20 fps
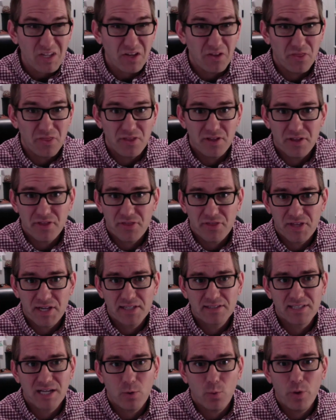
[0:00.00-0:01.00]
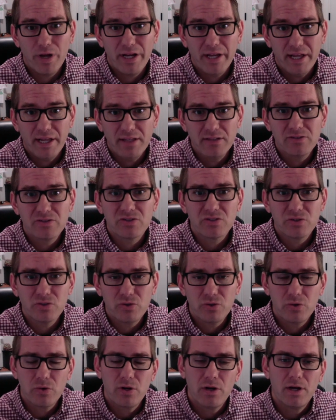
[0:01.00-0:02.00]
the things that went
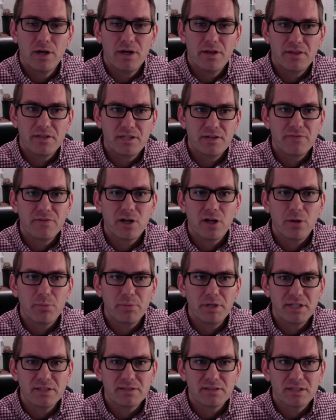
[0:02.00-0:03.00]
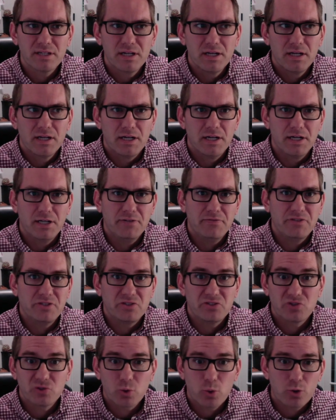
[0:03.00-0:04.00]
into the development of the
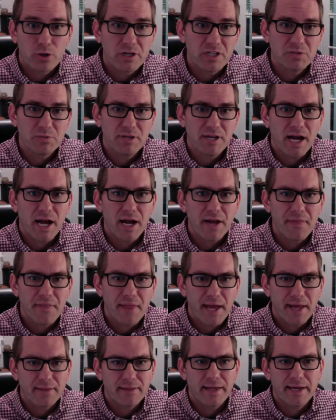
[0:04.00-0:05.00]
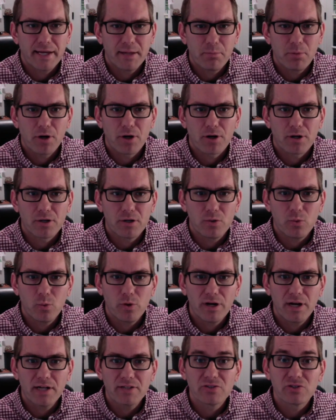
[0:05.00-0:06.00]
stories behind that landmarker.
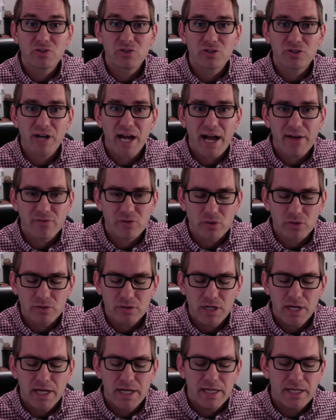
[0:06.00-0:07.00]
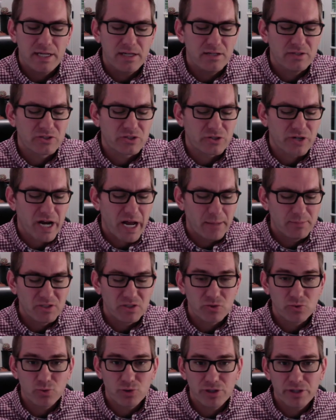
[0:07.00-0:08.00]
Whereas travel, he describes
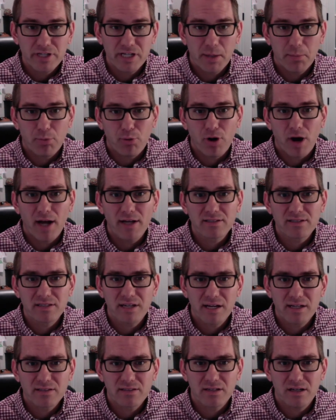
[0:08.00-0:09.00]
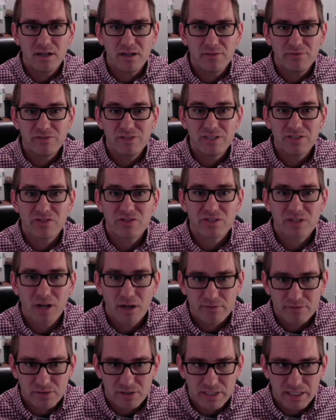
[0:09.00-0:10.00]
as really a process of
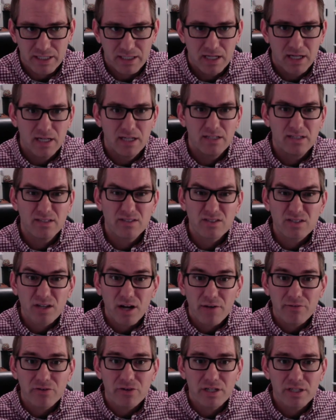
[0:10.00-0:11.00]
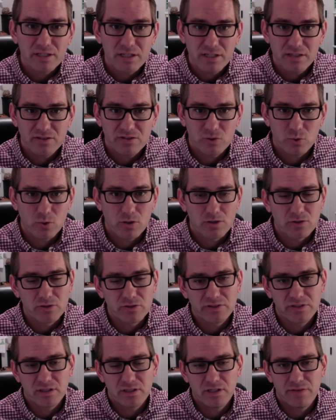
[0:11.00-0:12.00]
discovery, discovering the historical
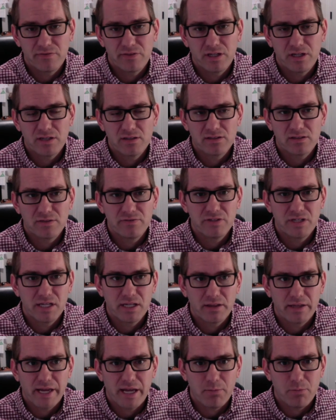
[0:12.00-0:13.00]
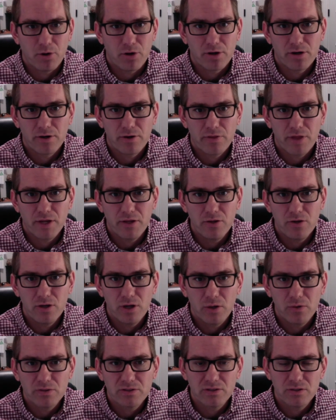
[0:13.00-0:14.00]
significance of any landmarker that you
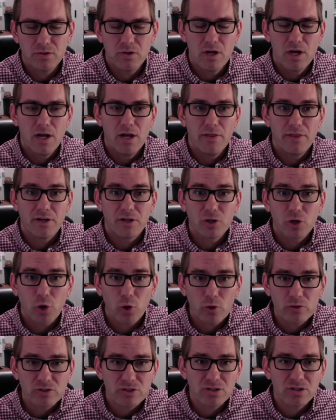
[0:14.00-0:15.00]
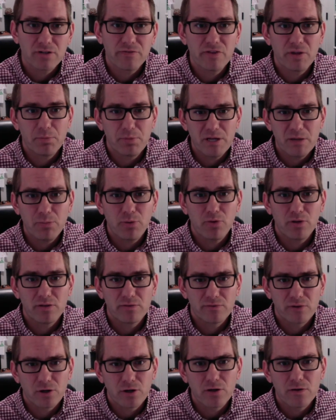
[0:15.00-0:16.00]
go to, the culture of the people
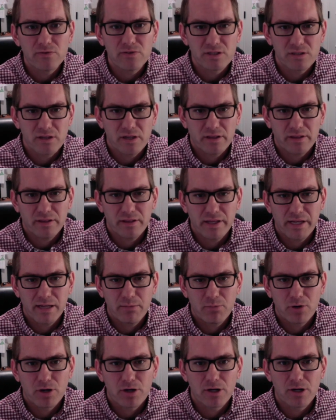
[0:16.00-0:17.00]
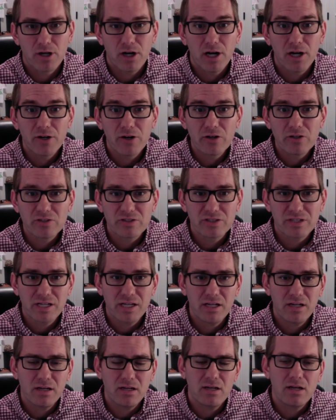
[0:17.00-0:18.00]
involved in that landmarker,
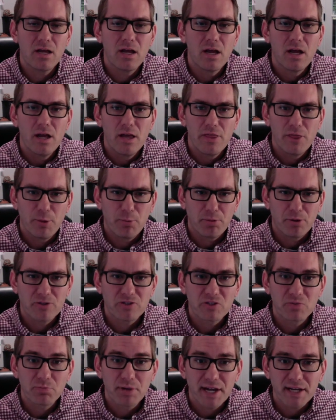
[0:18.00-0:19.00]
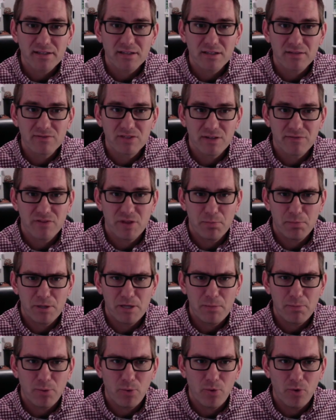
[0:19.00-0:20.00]
understanding the perspectives of the
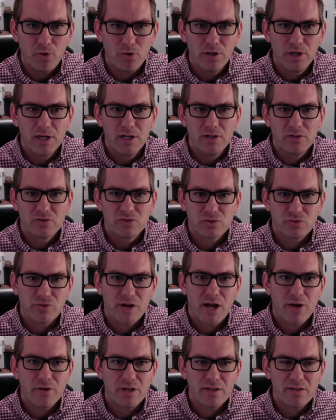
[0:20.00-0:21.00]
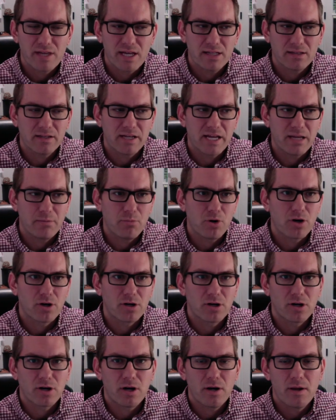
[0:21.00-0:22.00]
people surrounding that
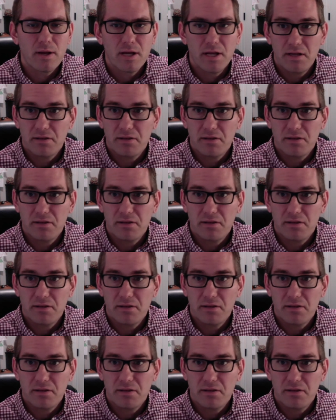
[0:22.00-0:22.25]
landmarker,